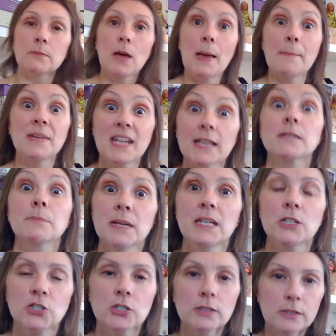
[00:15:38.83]
M&S
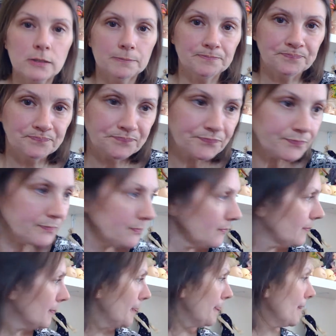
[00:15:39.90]
miniatures.
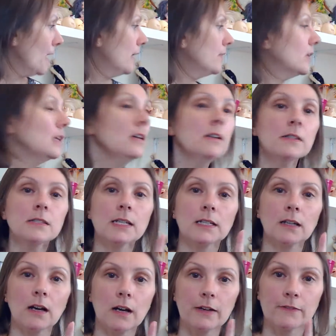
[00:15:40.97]
And the last thing
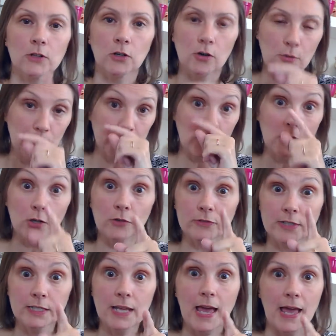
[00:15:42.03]
that I've got, which I got
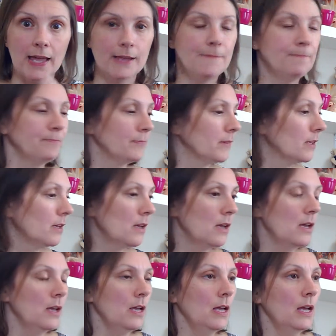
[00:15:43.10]
today,
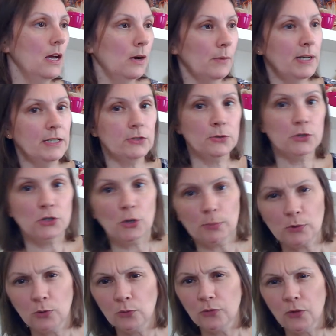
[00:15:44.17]
I went into a shop
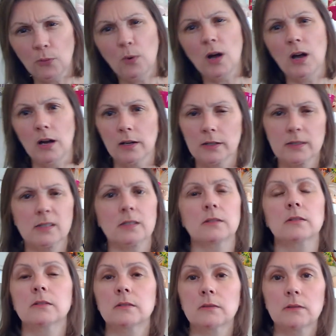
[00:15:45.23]
called The Works,
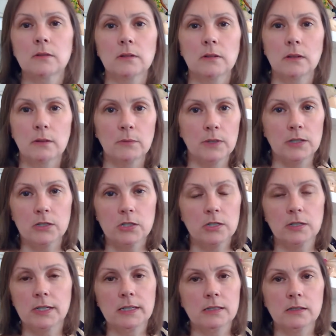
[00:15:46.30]
which
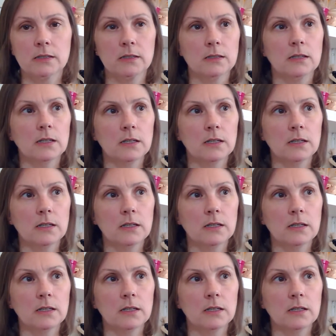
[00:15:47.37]
is